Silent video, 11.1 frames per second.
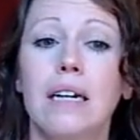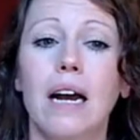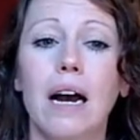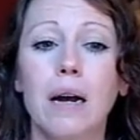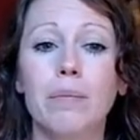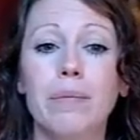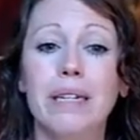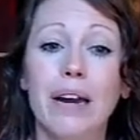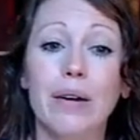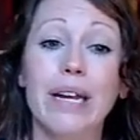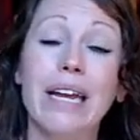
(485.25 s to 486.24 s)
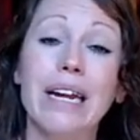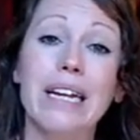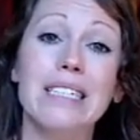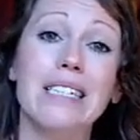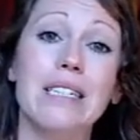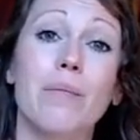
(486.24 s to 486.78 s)
Now again,
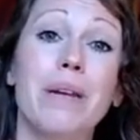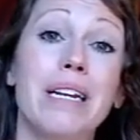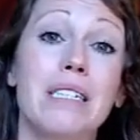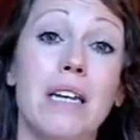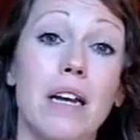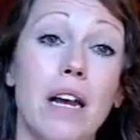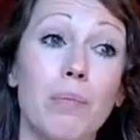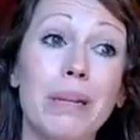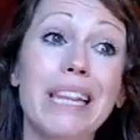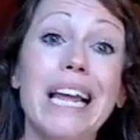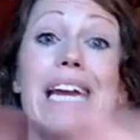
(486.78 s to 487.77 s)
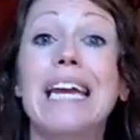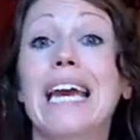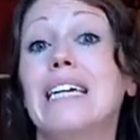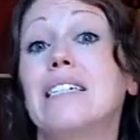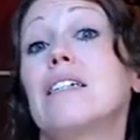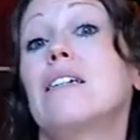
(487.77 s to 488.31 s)
that doesn't mean it's a
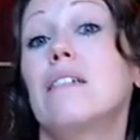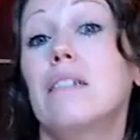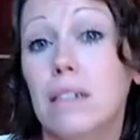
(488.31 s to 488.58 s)
blanket